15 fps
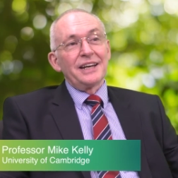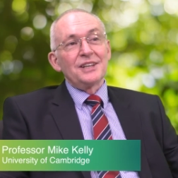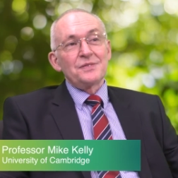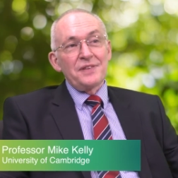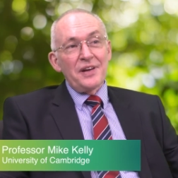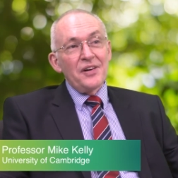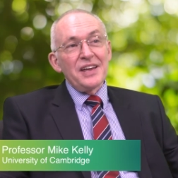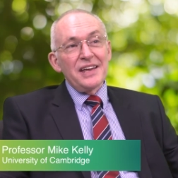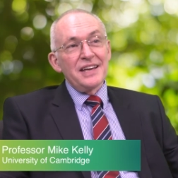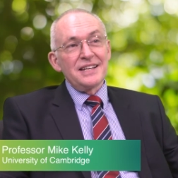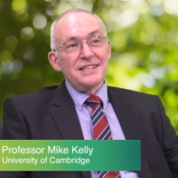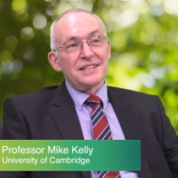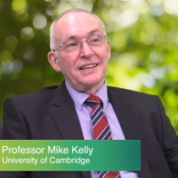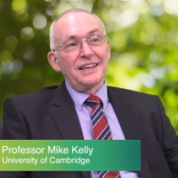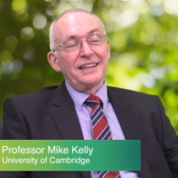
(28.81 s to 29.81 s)
It's very
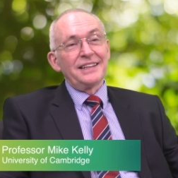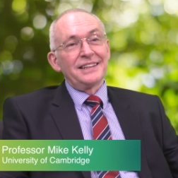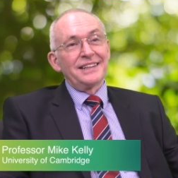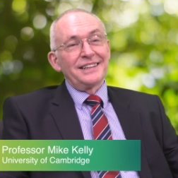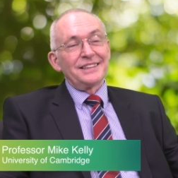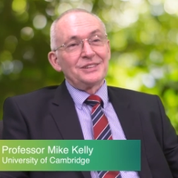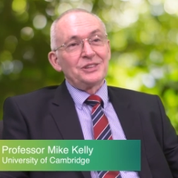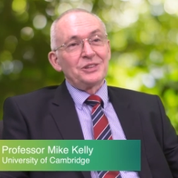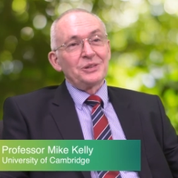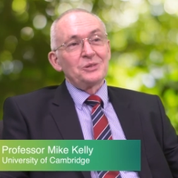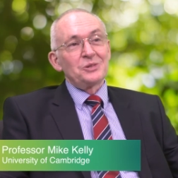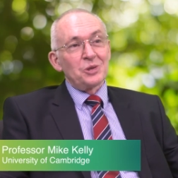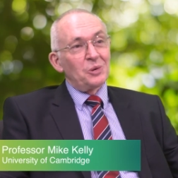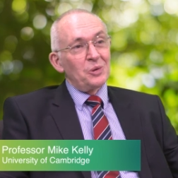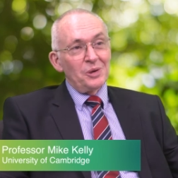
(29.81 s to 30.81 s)
easy to
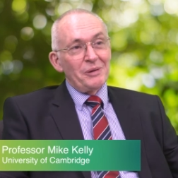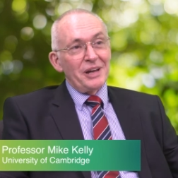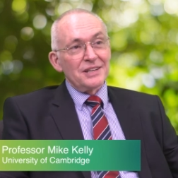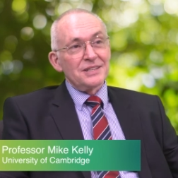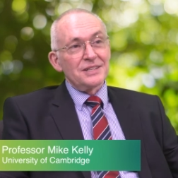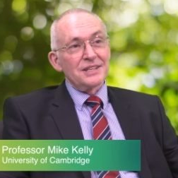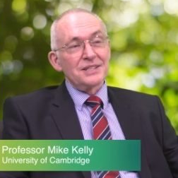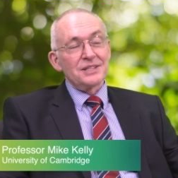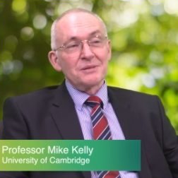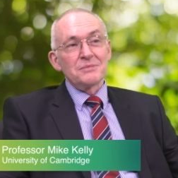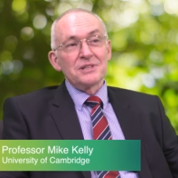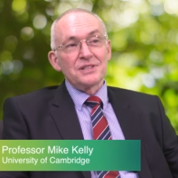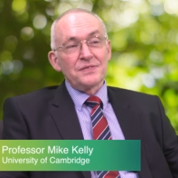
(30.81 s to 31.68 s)
talk about systems.